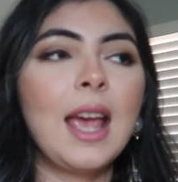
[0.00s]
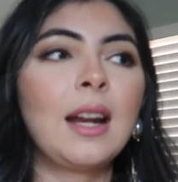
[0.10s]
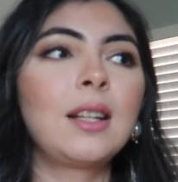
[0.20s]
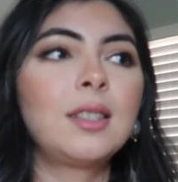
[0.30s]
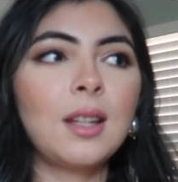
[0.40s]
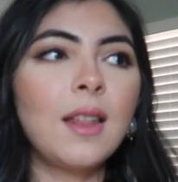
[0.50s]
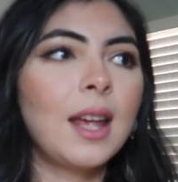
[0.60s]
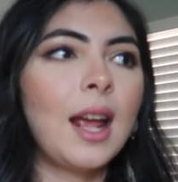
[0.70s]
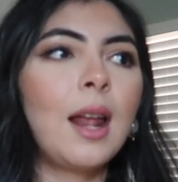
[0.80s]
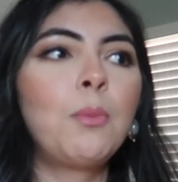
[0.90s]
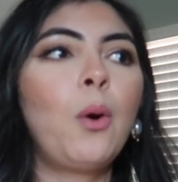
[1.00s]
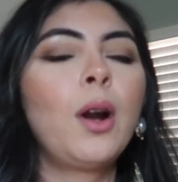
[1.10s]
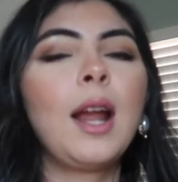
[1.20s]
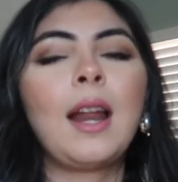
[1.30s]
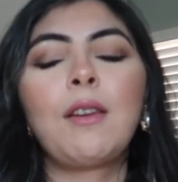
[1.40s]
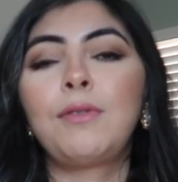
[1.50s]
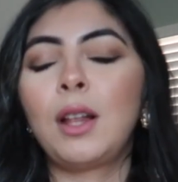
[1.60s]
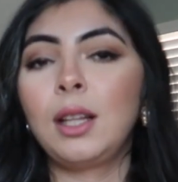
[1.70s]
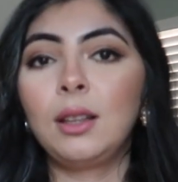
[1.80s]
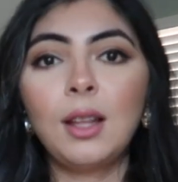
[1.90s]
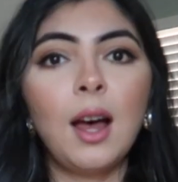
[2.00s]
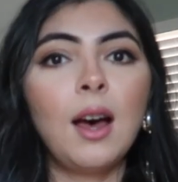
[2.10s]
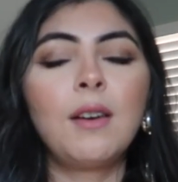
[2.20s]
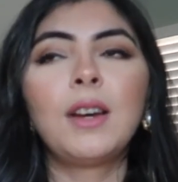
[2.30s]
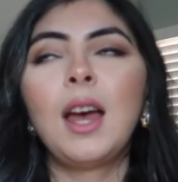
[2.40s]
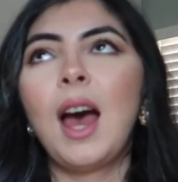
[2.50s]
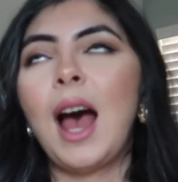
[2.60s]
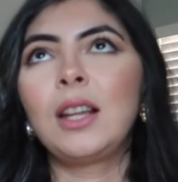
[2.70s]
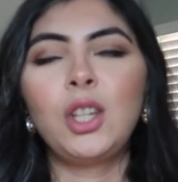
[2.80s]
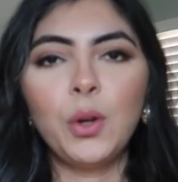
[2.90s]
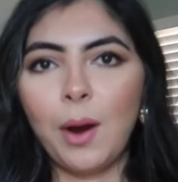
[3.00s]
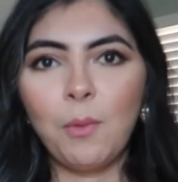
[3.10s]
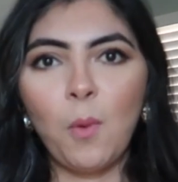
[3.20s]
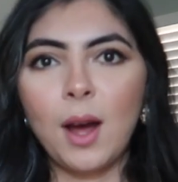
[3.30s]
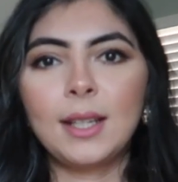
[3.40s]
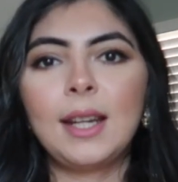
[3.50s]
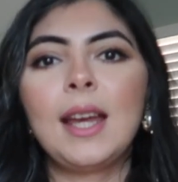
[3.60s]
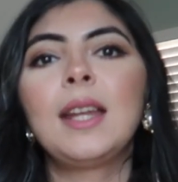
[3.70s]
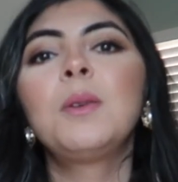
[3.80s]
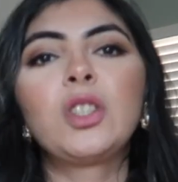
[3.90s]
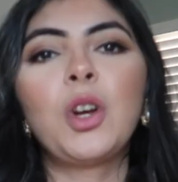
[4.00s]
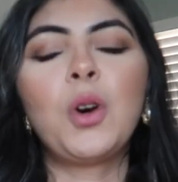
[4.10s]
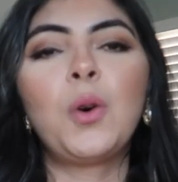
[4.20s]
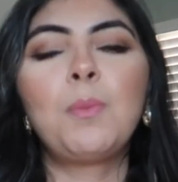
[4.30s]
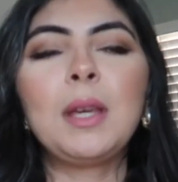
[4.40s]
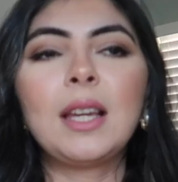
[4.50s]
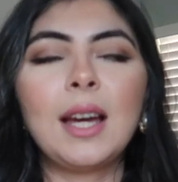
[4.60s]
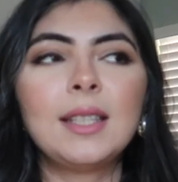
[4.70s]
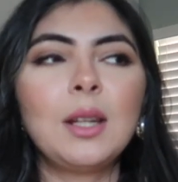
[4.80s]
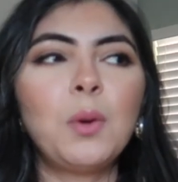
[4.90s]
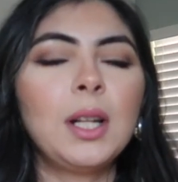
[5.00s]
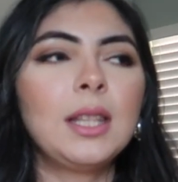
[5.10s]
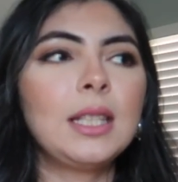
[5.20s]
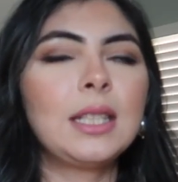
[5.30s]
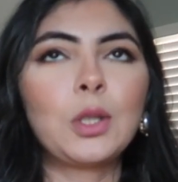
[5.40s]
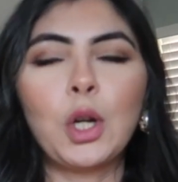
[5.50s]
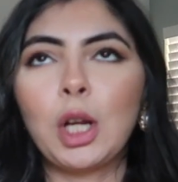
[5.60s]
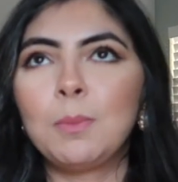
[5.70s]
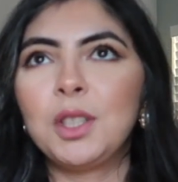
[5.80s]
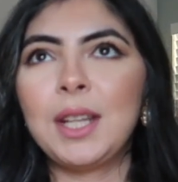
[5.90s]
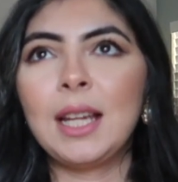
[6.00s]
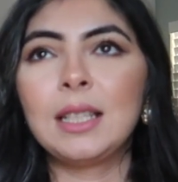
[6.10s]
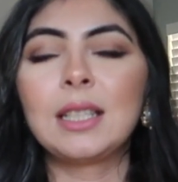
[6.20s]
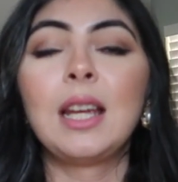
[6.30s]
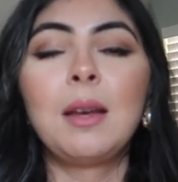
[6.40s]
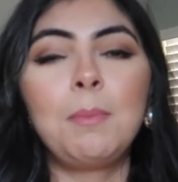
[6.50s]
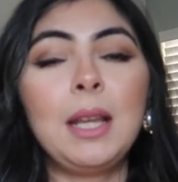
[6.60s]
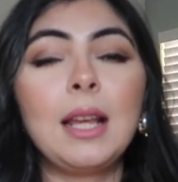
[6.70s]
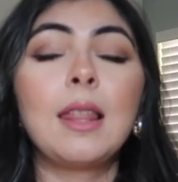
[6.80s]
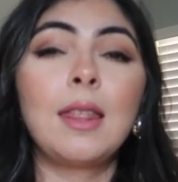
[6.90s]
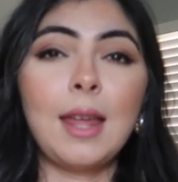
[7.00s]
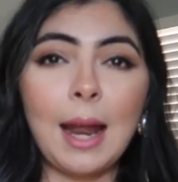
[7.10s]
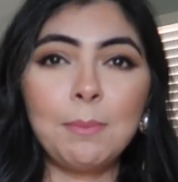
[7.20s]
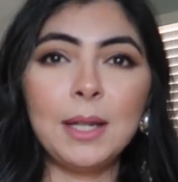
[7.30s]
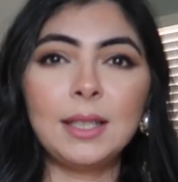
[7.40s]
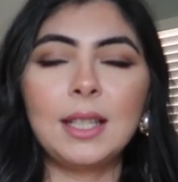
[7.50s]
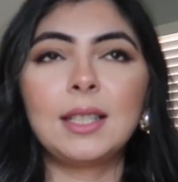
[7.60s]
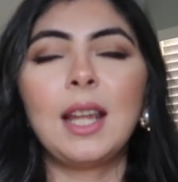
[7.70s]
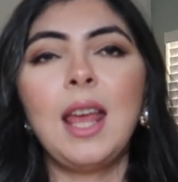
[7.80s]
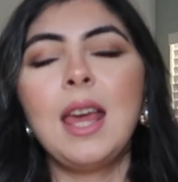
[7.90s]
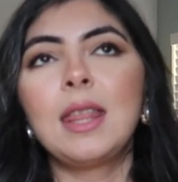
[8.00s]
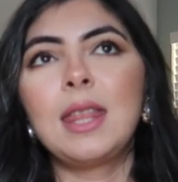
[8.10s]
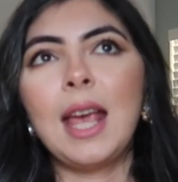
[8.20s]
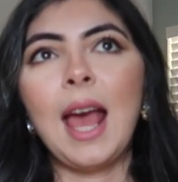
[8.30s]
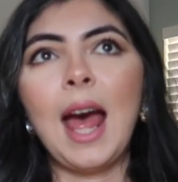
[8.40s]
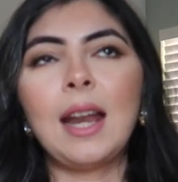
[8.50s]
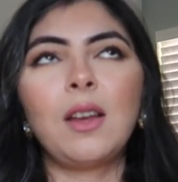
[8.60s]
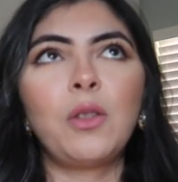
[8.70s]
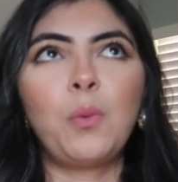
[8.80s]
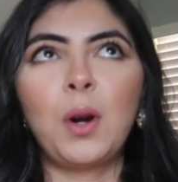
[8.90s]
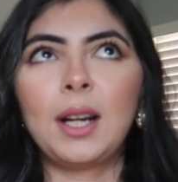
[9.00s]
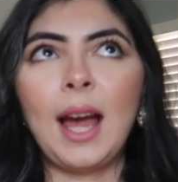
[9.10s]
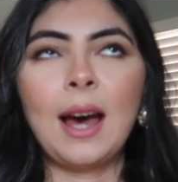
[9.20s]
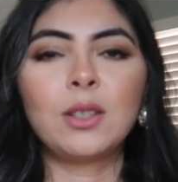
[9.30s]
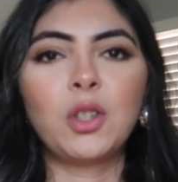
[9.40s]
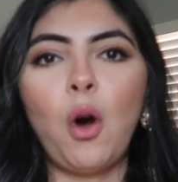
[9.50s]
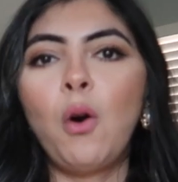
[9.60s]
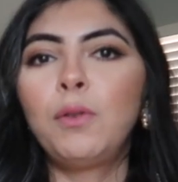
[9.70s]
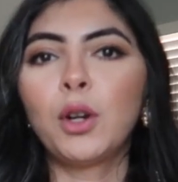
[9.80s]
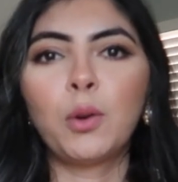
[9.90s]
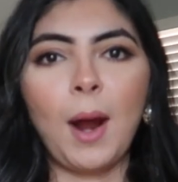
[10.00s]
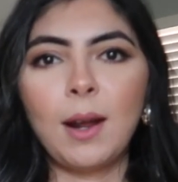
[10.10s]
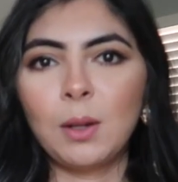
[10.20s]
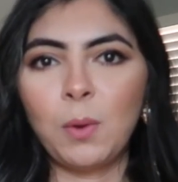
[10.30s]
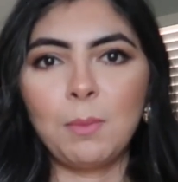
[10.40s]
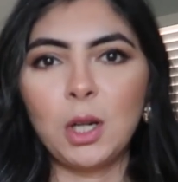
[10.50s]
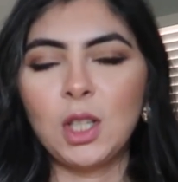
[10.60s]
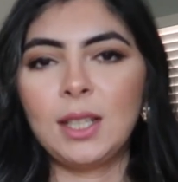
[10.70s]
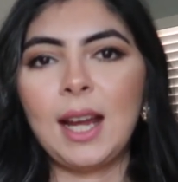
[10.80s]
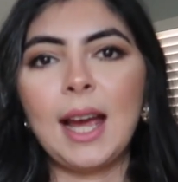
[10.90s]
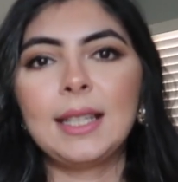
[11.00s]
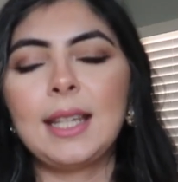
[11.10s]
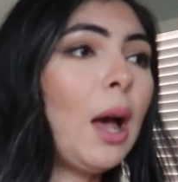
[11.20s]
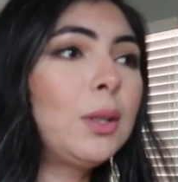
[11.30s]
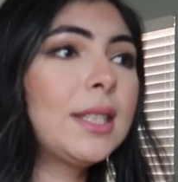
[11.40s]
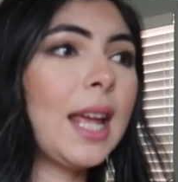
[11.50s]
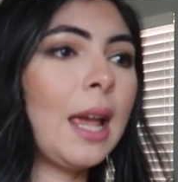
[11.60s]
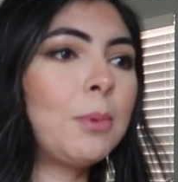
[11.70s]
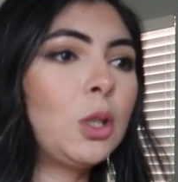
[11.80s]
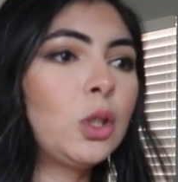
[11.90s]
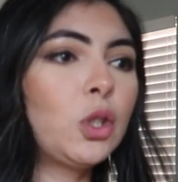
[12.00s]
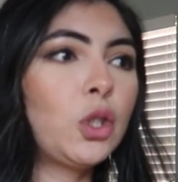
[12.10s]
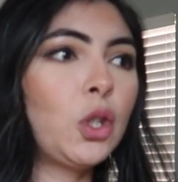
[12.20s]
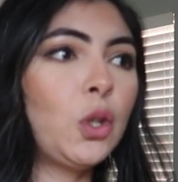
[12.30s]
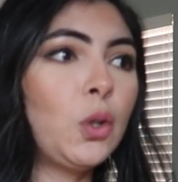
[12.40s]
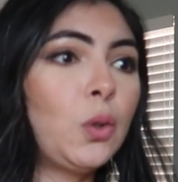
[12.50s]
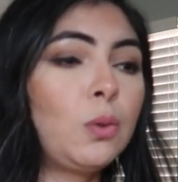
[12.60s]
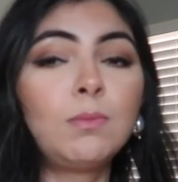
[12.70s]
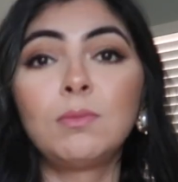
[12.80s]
and I saw that headboard and I fell in love. I knew I wanted it. So because they were in this circumstance, meaning that business, they had the warehouse overcrowded with merchandise, I was able to